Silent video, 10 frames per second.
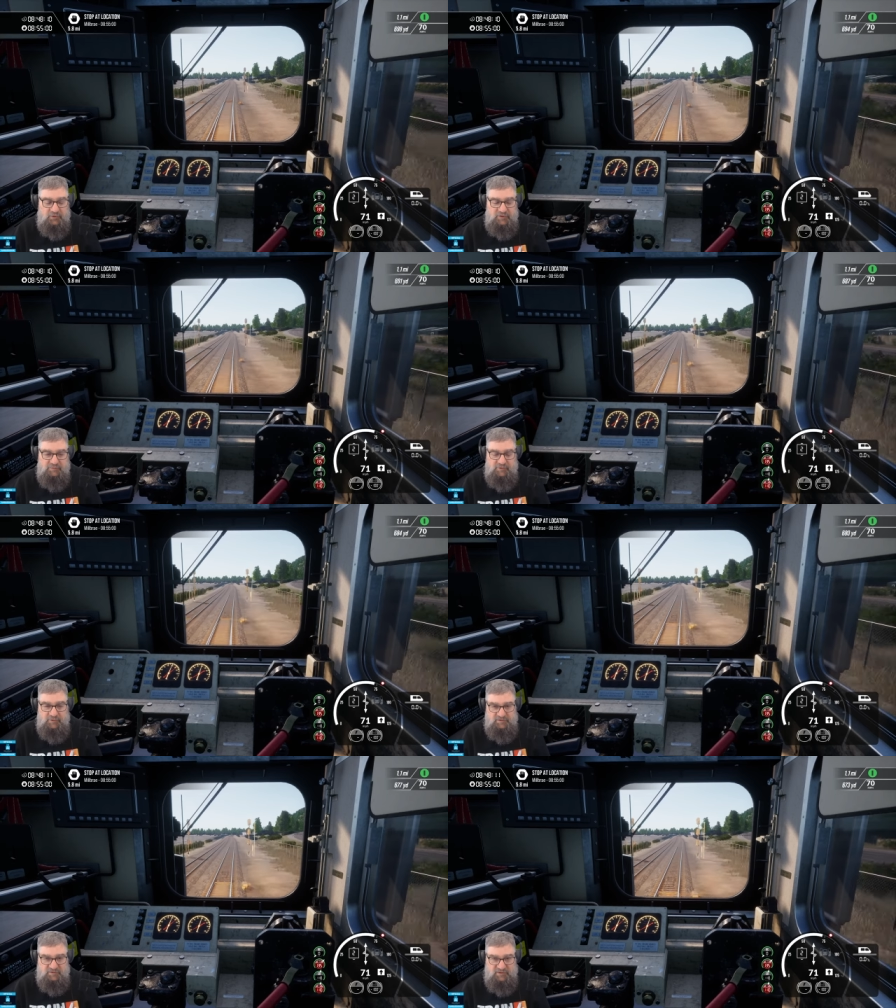not going to give you
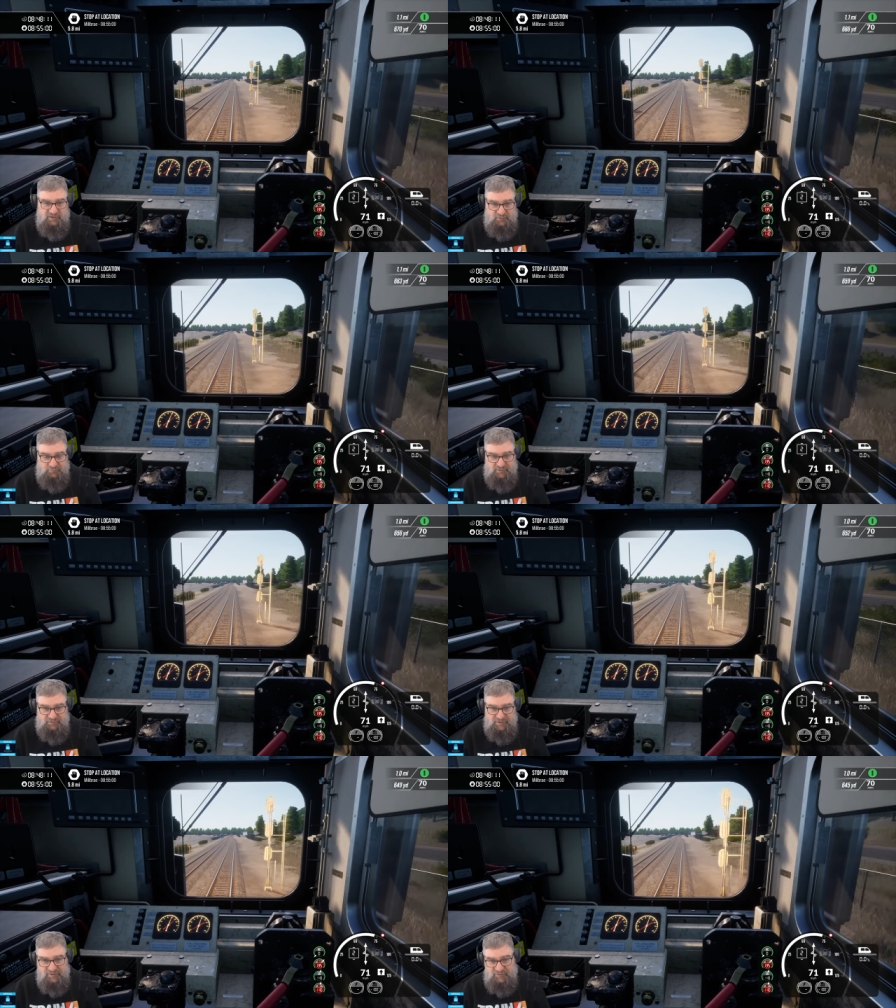any details,
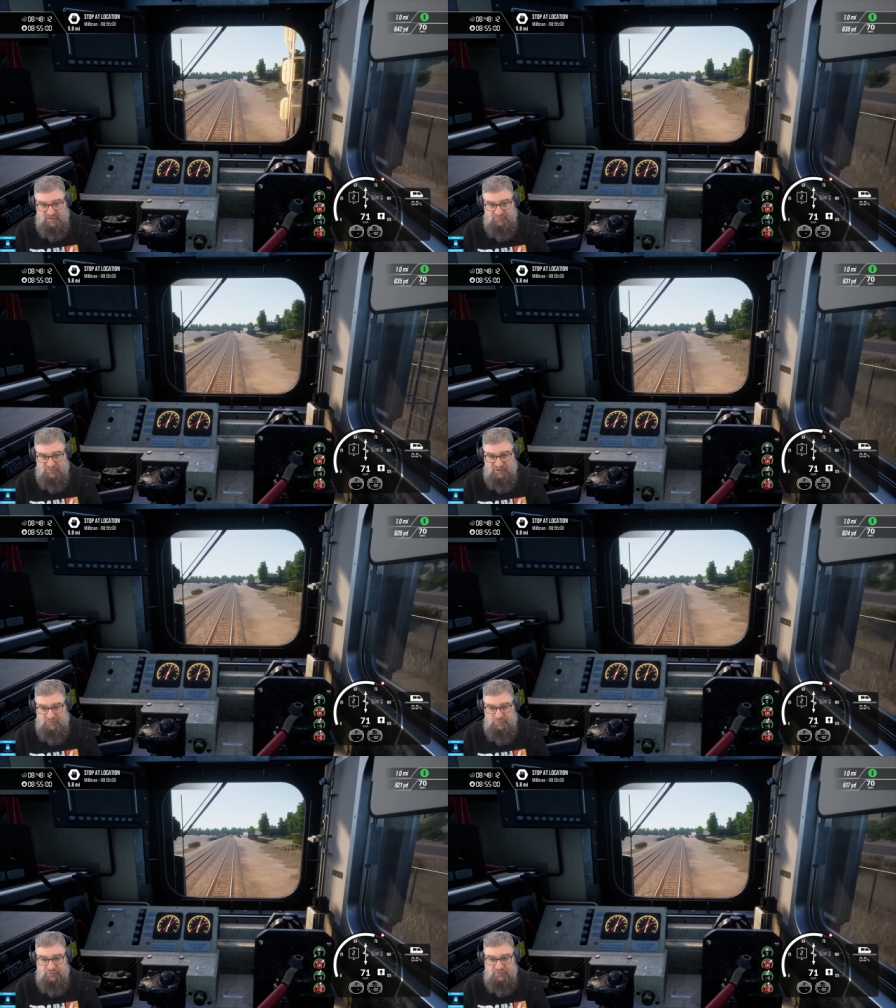obviously, because they haven't done
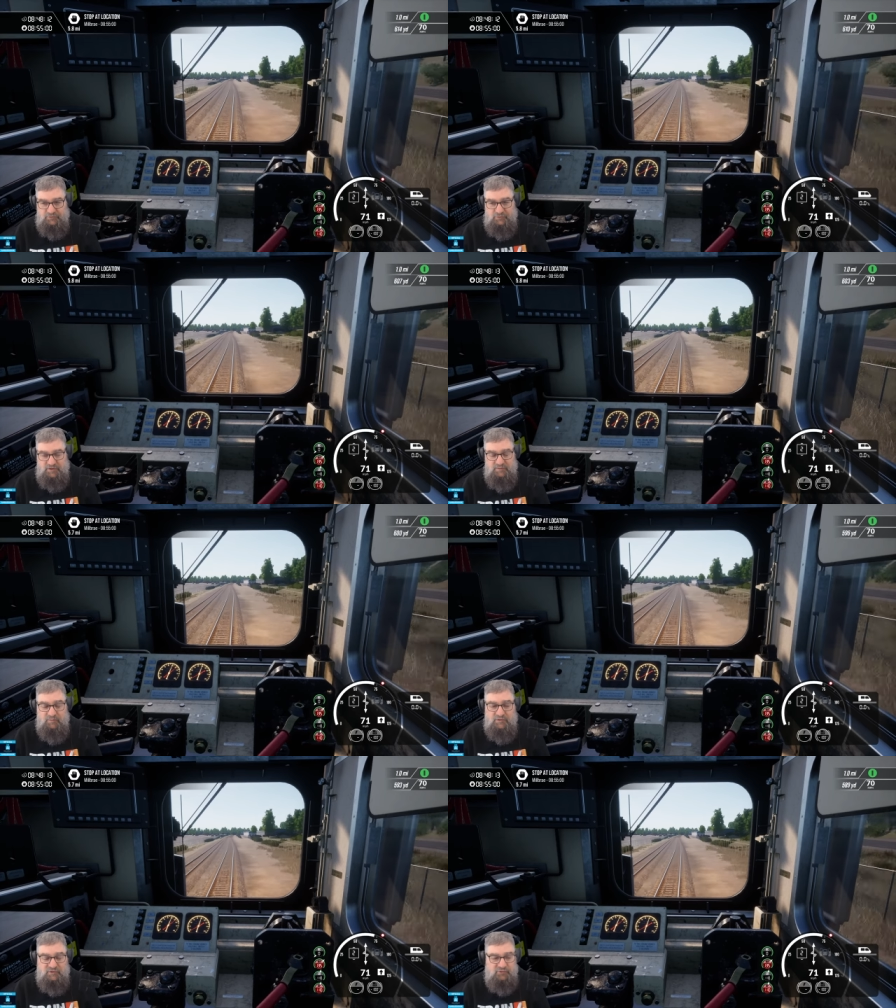a launch
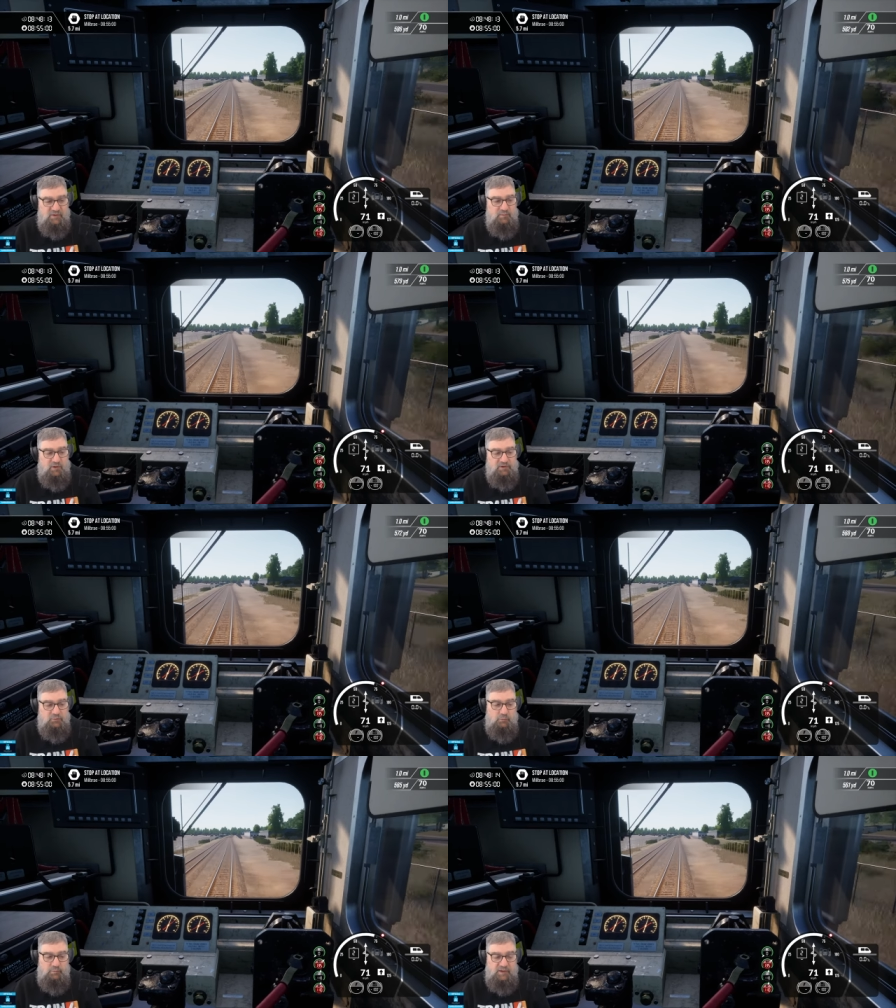stream, but
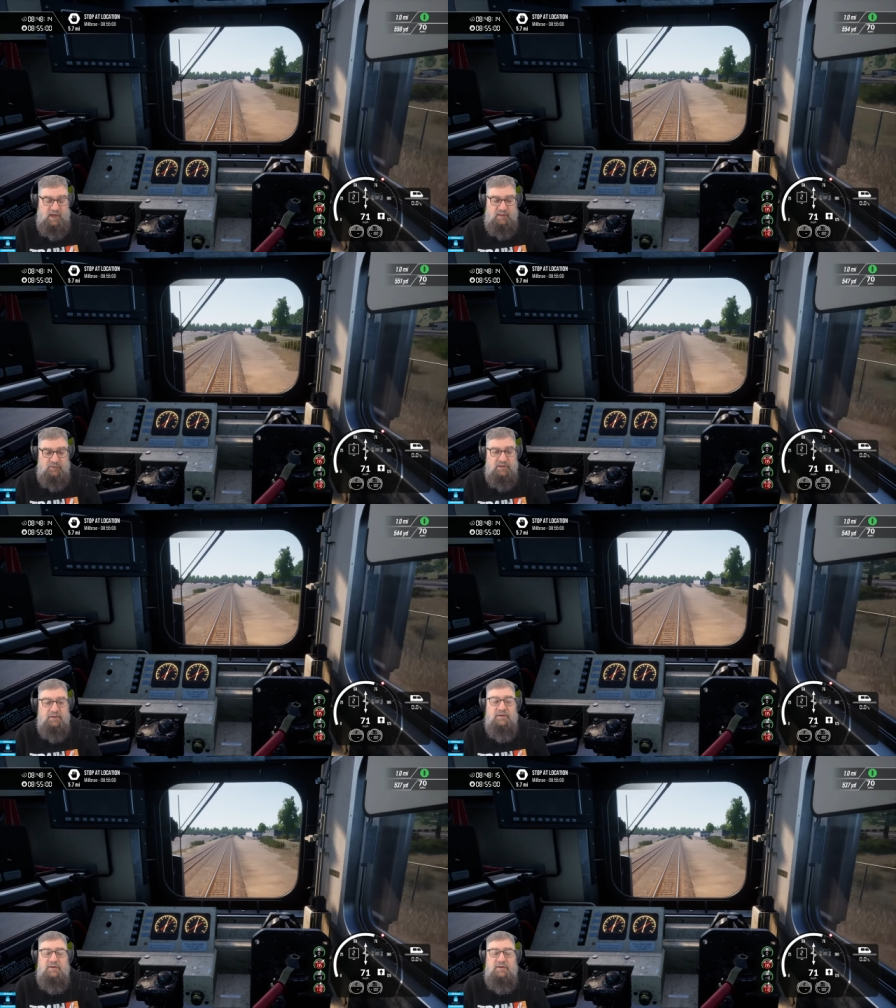you will be happy.